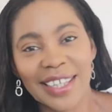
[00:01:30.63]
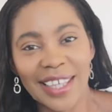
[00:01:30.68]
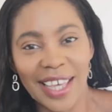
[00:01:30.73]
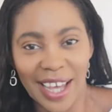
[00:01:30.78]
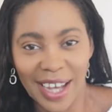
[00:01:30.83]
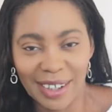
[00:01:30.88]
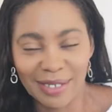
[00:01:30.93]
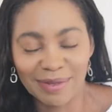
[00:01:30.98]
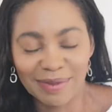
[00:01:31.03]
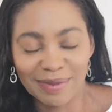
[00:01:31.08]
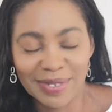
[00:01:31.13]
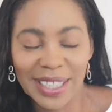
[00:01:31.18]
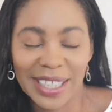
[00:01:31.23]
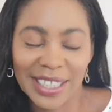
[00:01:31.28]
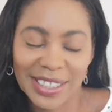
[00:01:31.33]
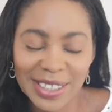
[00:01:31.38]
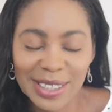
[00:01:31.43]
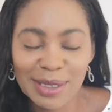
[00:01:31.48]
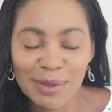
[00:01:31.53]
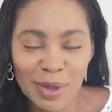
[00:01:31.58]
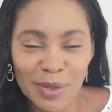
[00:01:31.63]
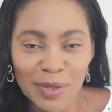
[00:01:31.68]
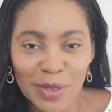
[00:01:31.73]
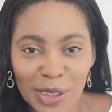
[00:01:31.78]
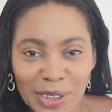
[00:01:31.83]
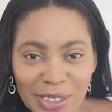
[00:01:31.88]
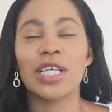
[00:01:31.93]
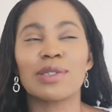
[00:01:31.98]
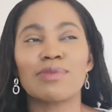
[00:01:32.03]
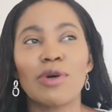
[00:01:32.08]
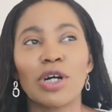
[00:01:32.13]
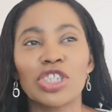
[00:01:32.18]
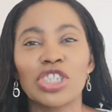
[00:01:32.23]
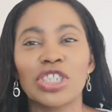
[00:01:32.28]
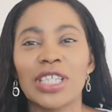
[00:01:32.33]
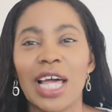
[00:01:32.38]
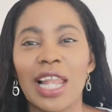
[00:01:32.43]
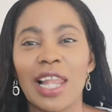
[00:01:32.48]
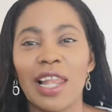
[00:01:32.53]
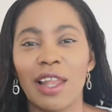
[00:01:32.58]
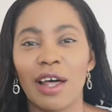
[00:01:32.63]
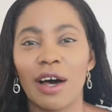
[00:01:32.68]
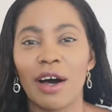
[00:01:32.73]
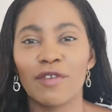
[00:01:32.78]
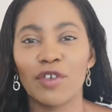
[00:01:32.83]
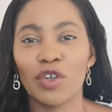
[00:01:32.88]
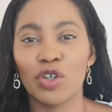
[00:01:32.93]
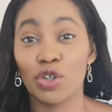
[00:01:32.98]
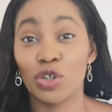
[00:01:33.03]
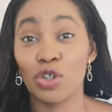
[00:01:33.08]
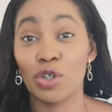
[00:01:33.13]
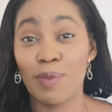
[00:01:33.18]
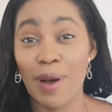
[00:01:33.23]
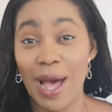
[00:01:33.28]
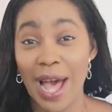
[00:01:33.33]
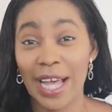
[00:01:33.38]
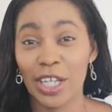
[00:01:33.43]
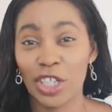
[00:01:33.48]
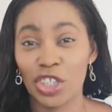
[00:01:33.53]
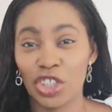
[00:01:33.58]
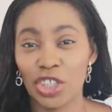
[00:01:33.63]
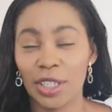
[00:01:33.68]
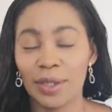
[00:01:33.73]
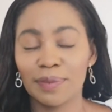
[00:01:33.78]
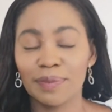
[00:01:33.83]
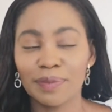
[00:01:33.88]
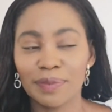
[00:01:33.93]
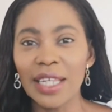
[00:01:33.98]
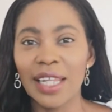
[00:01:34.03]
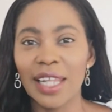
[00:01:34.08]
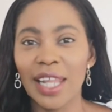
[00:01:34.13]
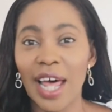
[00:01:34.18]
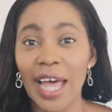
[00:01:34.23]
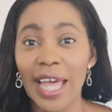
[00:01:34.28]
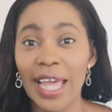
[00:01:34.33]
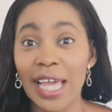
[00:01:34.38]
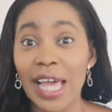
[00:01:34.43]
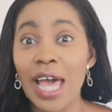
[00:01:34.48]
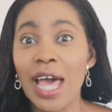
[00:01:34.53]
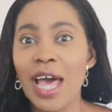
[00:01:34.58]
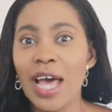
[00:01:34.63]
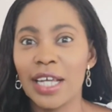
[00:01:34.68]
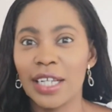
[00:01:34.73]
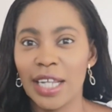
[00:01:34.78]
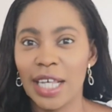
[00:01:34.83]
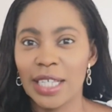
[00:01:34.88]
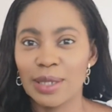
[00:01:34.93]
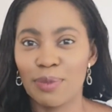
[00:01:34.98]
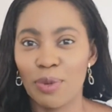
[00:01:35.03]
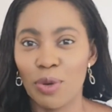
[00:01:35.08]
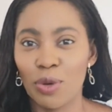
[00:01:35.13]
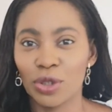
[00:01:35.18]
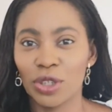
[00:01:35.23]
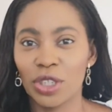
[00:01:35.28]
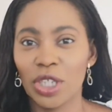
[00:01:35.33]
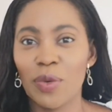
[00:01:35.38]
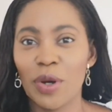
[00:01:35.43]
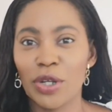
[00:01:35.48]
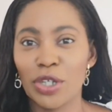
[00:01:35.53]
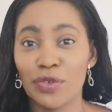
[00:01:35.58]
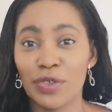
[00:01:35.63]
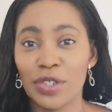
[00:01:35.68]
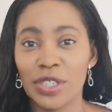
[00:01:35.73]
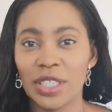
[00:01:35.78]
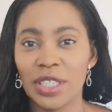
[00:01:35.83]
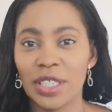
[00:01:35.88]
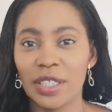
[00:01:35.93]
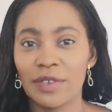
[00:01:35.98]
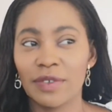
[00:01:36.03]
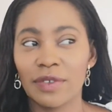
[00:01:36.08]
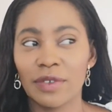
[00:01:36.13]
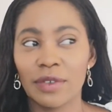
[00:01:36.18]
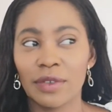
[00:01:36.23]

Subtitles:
Yeah, let's just move on. As much as I love good packaging, like Net-a-Porter when you receive...